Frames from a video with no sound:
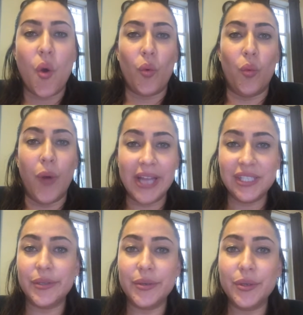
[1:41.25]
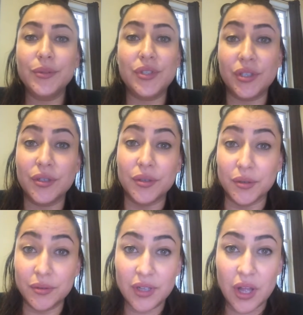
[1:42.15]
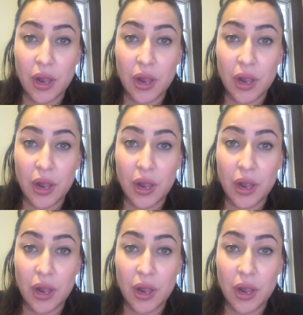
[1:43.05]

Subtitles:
What do you do